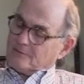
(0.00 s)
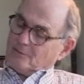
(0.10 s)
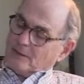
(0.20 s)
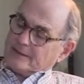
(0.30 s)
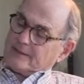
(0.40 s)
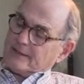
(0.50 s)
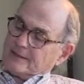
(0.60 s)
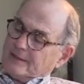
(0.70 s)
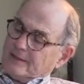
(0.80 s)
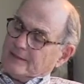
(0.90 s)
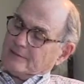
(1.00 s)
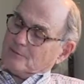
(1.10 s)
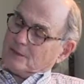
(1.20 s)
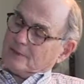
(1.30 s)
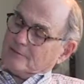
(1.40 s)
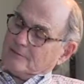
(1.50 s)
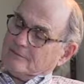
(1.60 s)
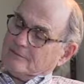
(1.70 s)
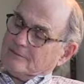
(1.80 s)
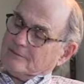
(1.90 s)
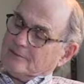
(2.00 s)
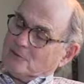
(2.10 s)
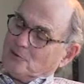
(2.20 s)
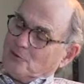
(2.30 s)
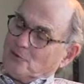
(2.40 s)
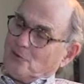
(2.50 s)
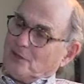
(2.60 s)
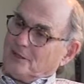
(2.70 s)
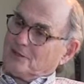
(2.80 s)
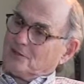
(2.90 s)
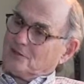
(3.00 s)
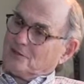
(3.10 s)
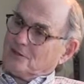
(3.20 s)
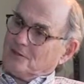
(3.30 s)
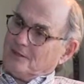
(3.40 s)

about that size, about 2 to 3 inches.